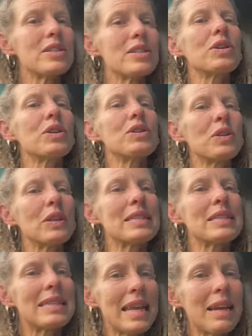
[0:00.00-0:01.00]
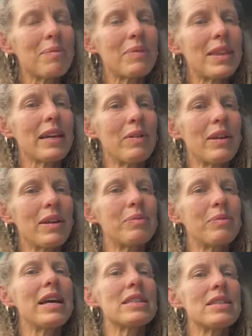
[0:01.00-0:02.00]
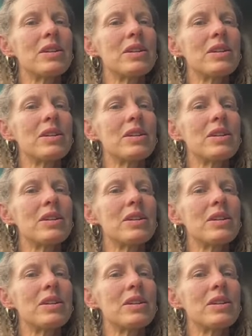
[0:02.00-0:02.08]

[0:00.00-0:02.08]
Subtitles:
you can do the same thing with the plants.